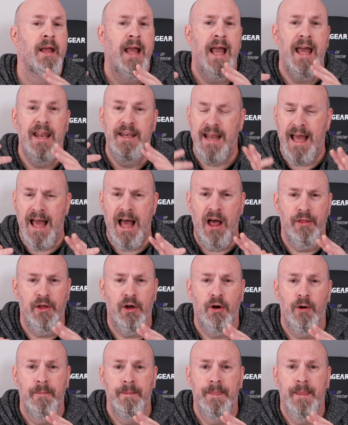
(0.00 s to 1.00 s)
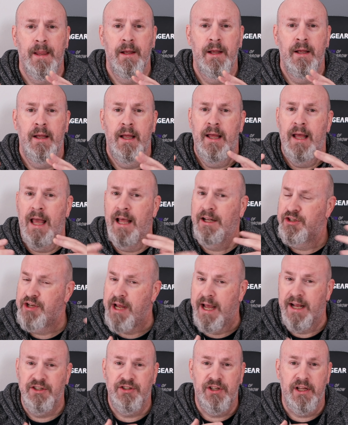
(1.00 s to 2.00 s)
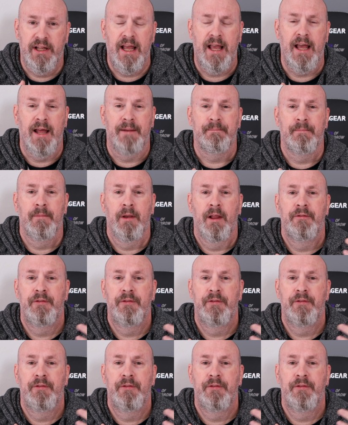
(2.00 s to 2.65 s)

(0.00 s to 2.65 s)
And now, though, it changed again.